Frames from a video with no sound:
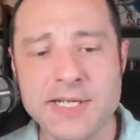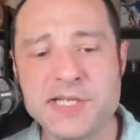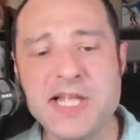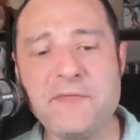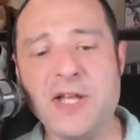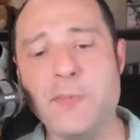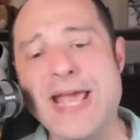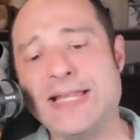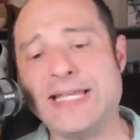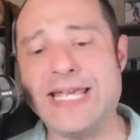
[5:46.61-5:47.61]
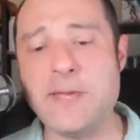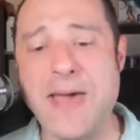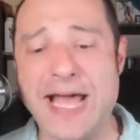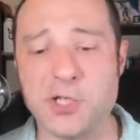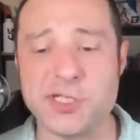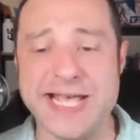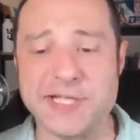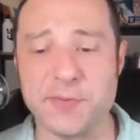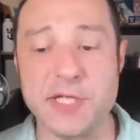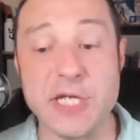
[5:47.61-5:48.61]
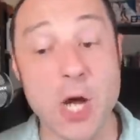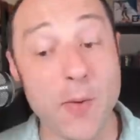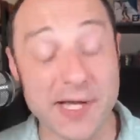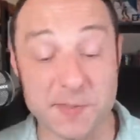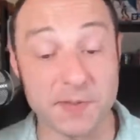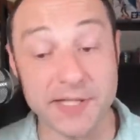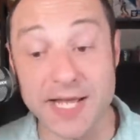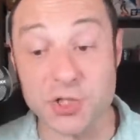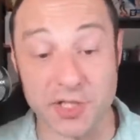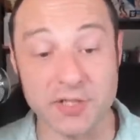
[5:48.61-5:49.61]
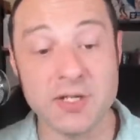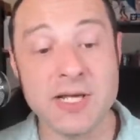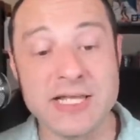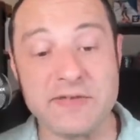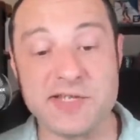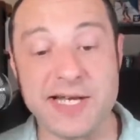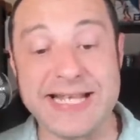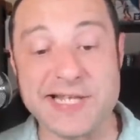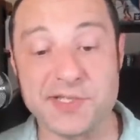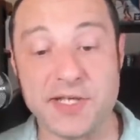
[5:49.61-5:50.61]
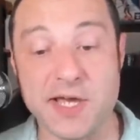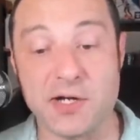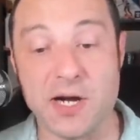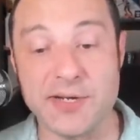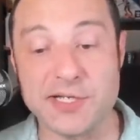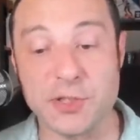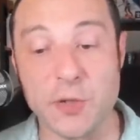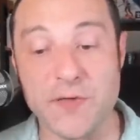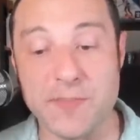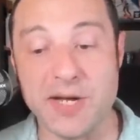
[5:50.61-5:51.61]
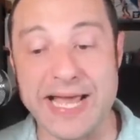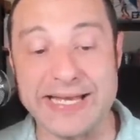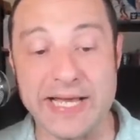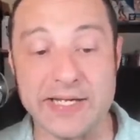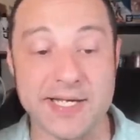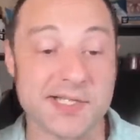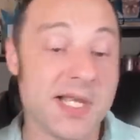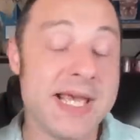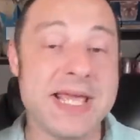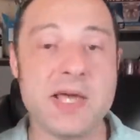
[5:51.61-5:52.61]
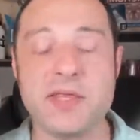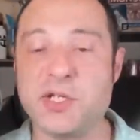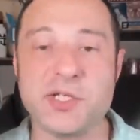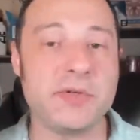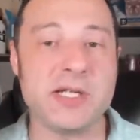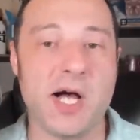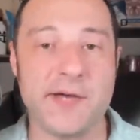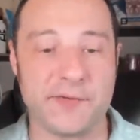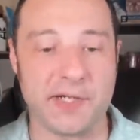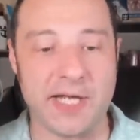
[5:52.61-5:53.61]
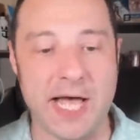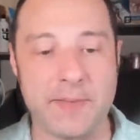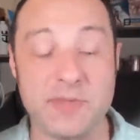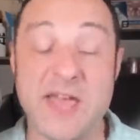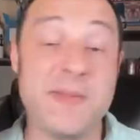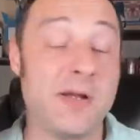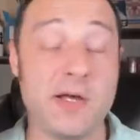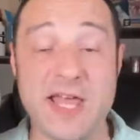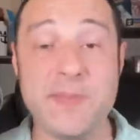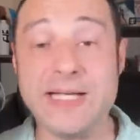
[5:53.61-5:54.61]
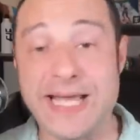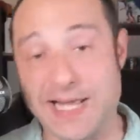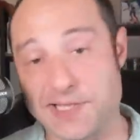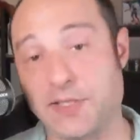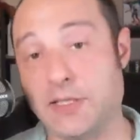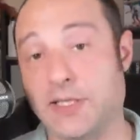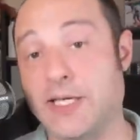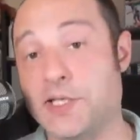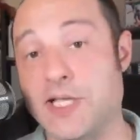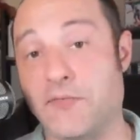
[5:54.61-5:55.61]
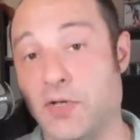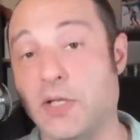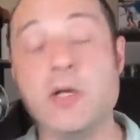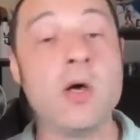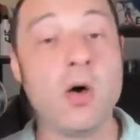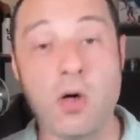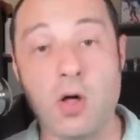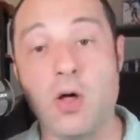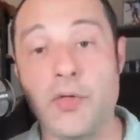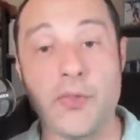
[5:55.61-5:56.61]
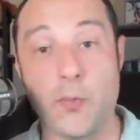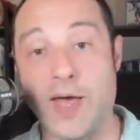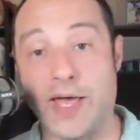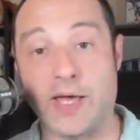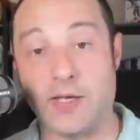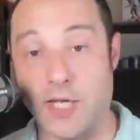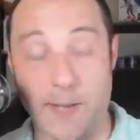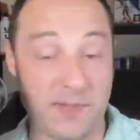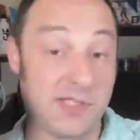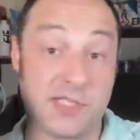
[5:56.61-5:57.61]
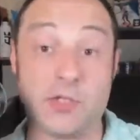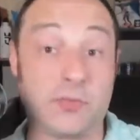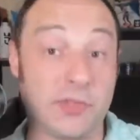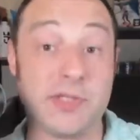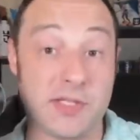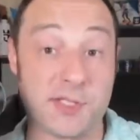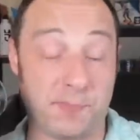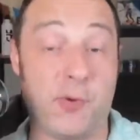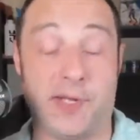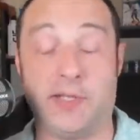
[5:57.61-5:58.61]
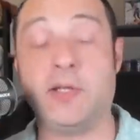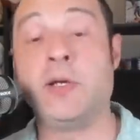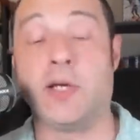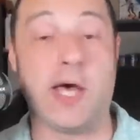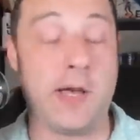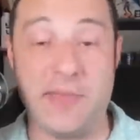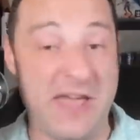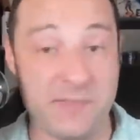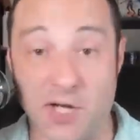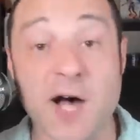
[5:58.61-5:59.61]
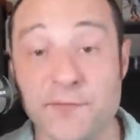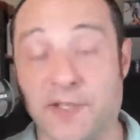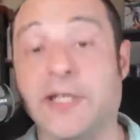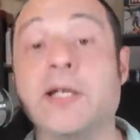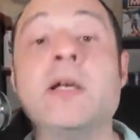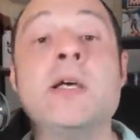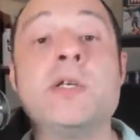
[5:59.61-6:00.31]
Stephanie, we had the key packages canceled with no explanation. They've decided to cancel the key on Harmony until November. Any ideas? Yeah, they just don't need to offer it. Um, they've been they've been canceling the key, Stephanie, all the way up until really this point. Um, they haven't been offering it.